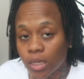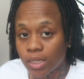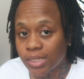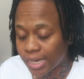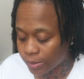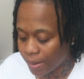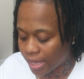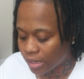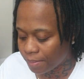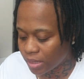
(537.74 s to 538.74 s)
He texts
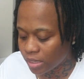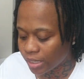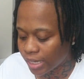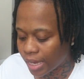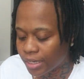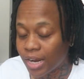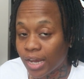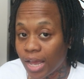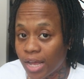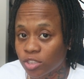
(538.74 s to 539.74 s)
back, let me look at it, I
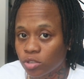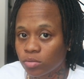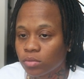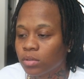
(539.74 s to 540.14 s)
got you.